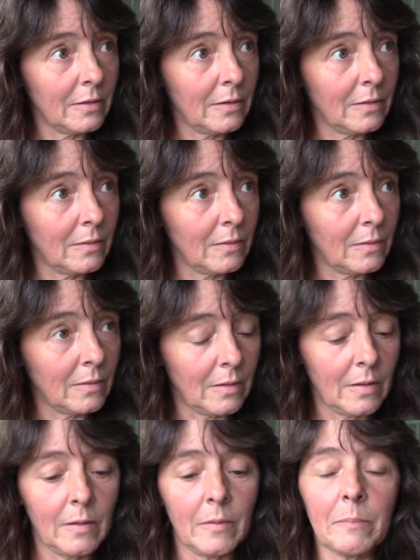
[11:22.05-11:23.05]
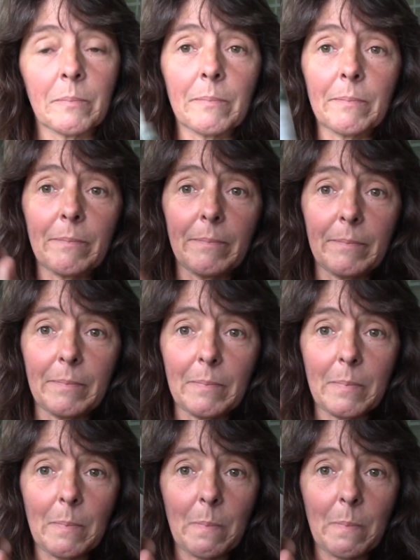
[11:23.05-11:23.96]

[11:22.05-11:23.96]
[no speech]